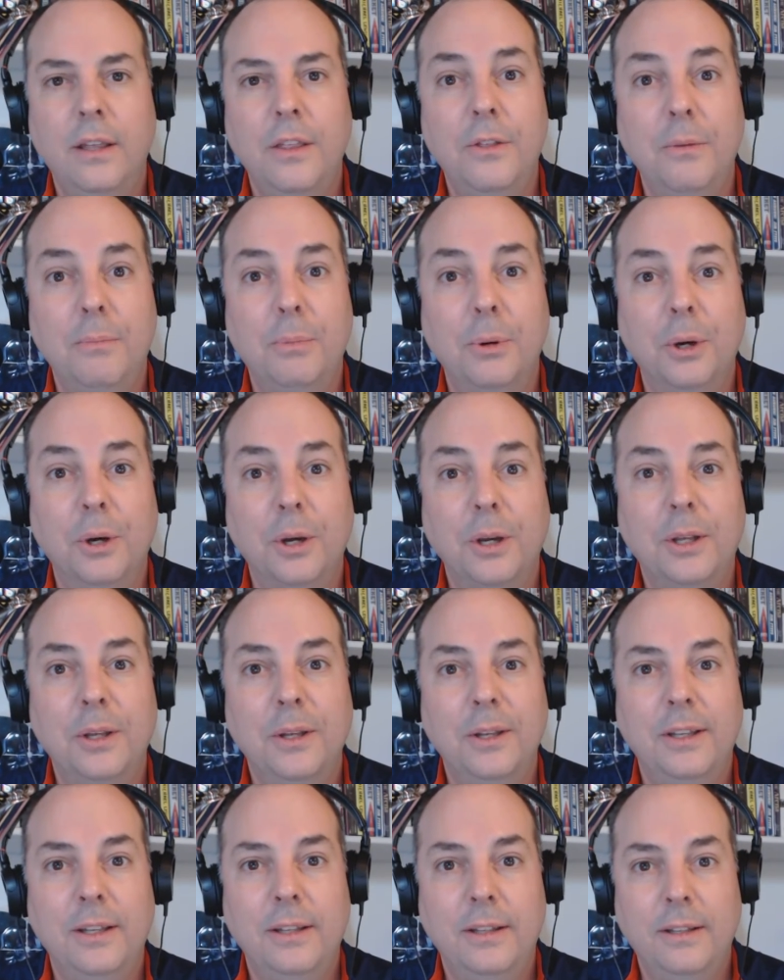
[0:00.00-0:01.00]
the
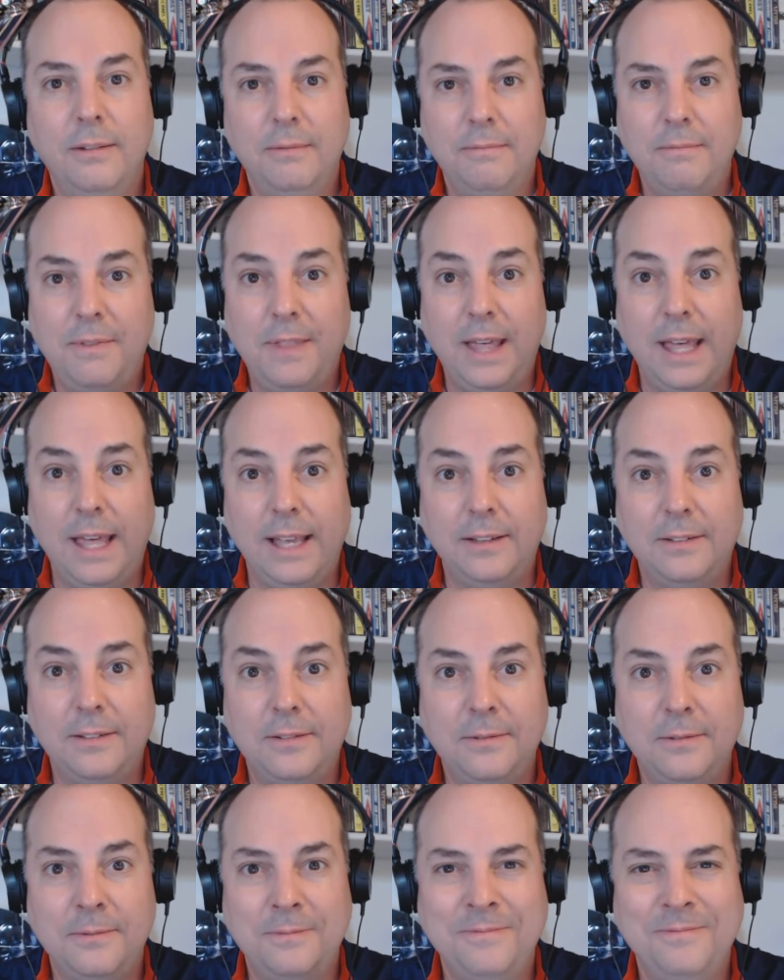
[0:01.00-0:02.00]
book.
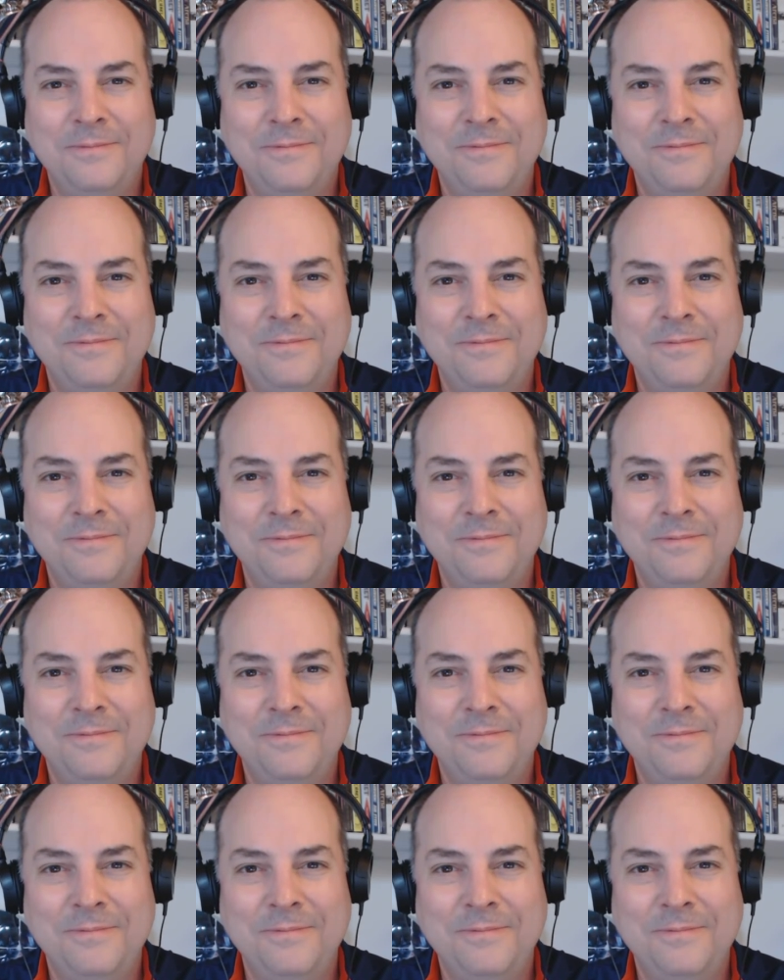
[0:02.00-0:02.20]
Thanks.